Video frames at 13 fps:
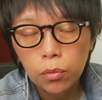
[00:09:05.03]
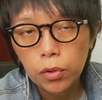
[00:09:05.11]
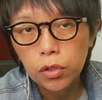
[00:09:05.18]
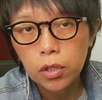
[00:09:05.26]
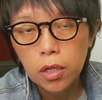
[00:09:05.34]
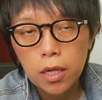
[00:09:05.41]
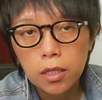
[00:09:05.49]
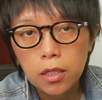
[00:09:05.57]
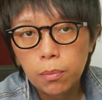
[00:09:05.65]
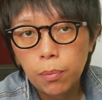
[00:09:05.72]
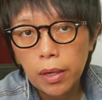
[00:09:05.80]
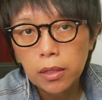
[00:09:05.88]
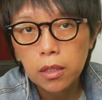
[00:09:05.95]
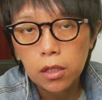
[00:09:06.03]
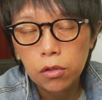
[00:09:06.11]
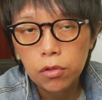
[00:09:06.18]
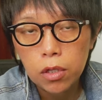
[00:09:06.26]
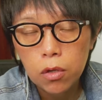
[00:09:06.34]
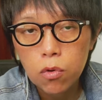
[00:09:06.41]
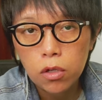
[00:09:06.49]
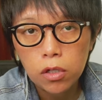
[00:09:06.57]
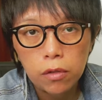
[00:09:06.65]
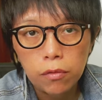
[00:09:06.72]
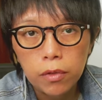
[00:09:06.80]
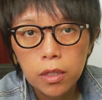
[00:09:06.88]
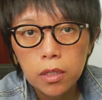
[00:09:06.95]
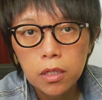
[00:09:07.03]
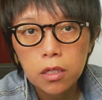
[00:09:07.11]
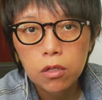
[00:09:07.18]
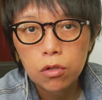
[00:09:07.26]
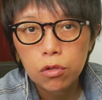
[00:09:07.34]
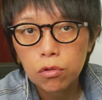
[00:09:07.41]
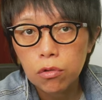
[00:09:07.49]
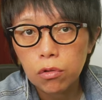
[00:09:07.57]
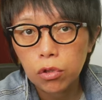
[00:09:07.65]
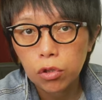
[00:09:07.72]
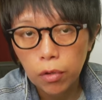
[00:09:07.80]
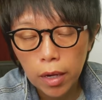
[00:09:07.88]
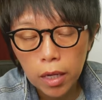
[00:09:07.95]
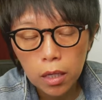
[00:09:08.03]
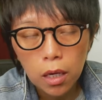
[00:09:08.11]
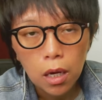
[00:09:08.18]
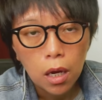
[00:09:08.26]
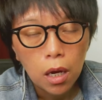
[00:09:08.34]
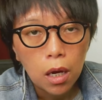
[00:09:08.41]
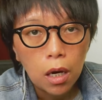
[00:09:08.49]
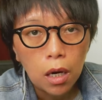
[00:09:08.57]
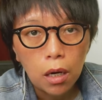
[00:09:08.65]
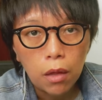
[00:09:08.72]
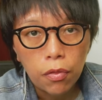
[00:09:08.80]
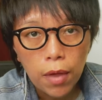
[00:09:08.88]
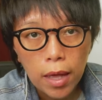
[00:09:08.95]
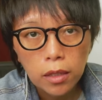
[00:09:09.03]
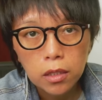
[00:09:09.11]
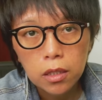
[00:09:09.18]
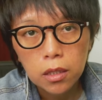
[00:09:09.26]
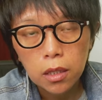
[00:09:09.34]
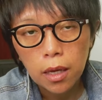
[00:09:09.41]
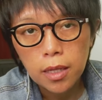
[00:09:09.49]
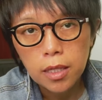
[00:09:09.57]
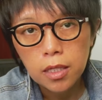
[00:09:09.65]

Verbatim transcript: which is basically using wash and rinse to trade. That's